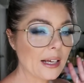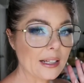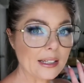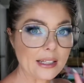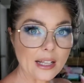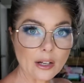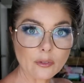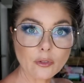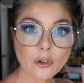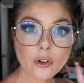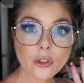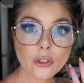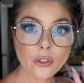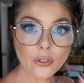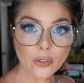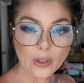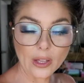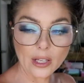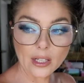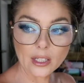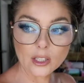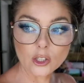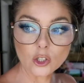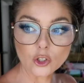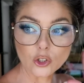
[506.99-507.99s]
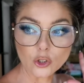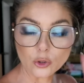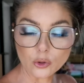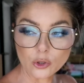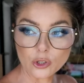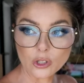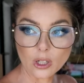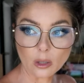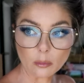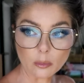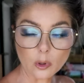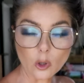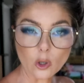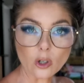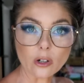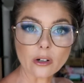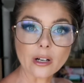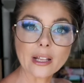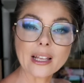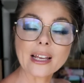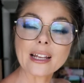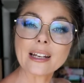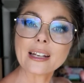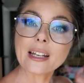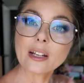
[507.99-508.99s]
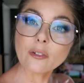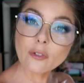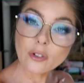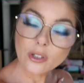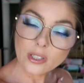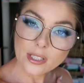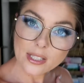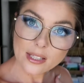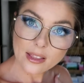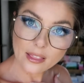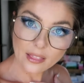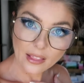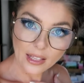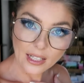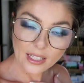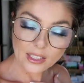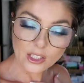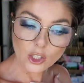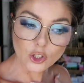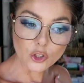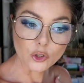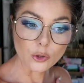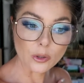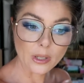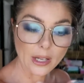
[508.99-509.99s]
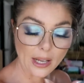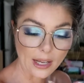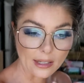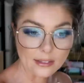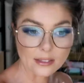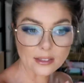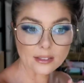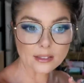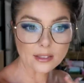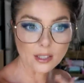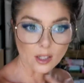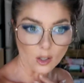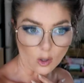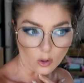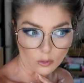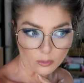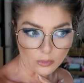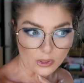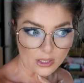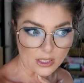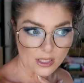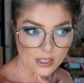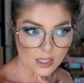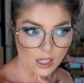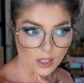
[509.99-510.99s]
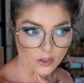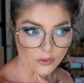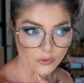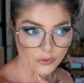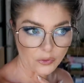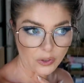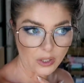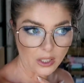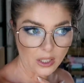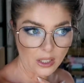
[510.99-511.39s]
never think that you stop learning, and never think that you can't tell me stuff.